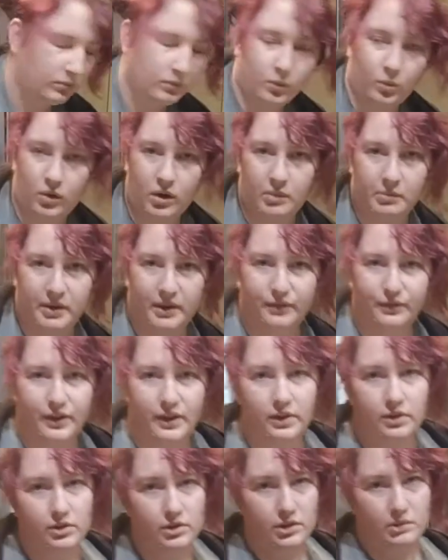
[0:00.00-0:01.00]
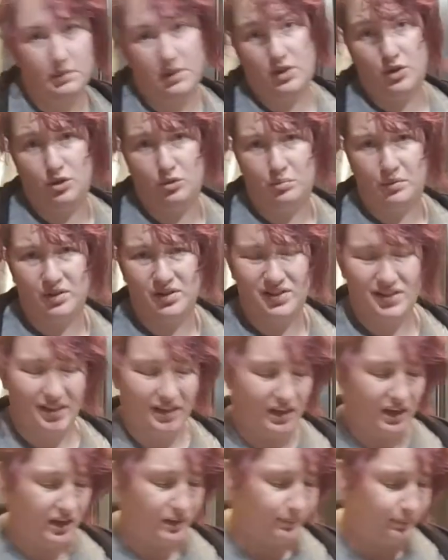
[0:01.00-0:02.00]
I want my fingers to be super
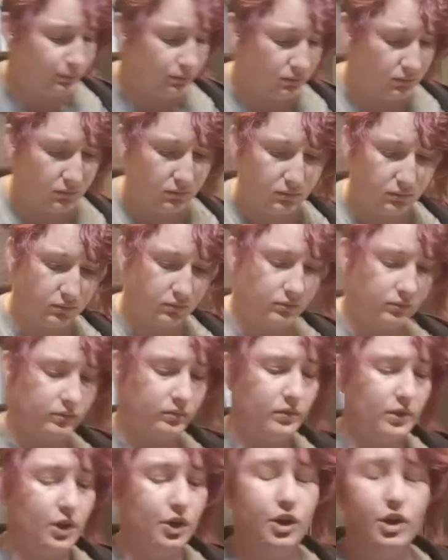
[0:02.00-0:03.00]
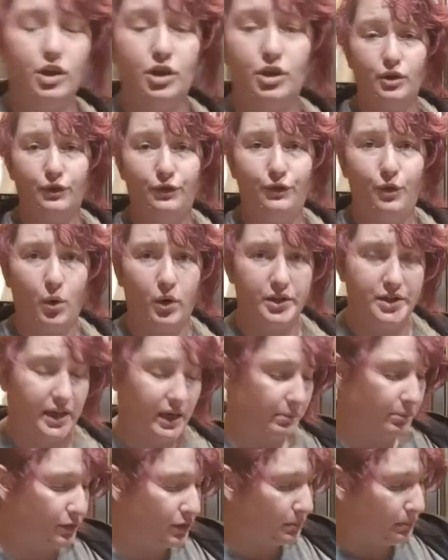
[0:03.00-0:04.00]
sticky. I'm going do 4
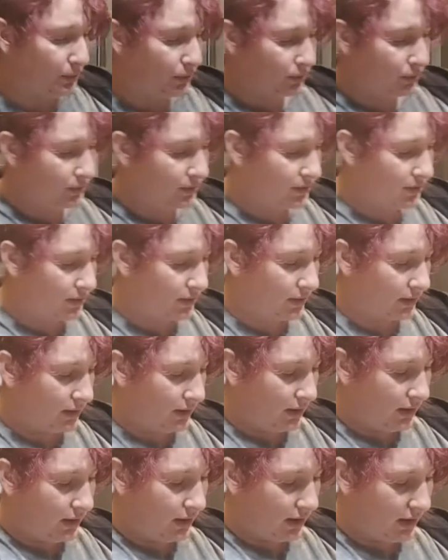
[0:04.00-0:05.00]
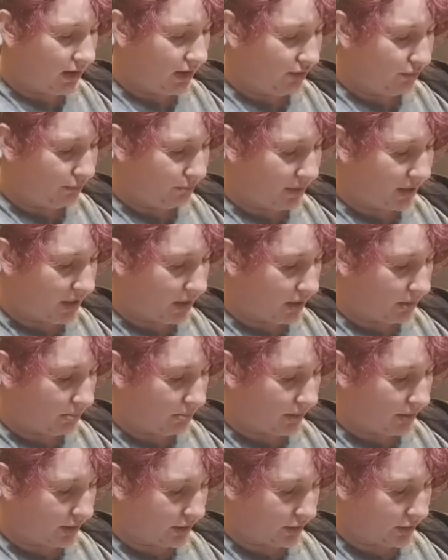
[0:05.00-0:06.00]
tablespoons of peanut
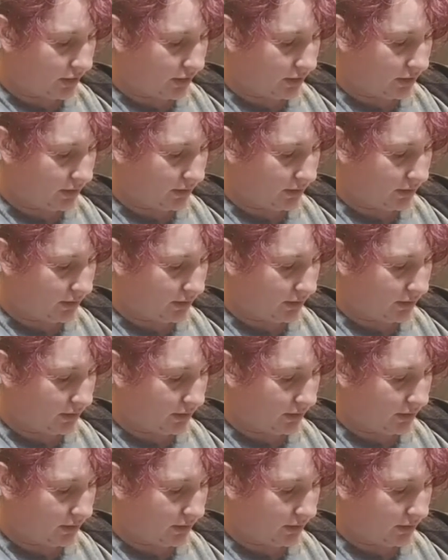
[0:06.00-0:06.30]
butter.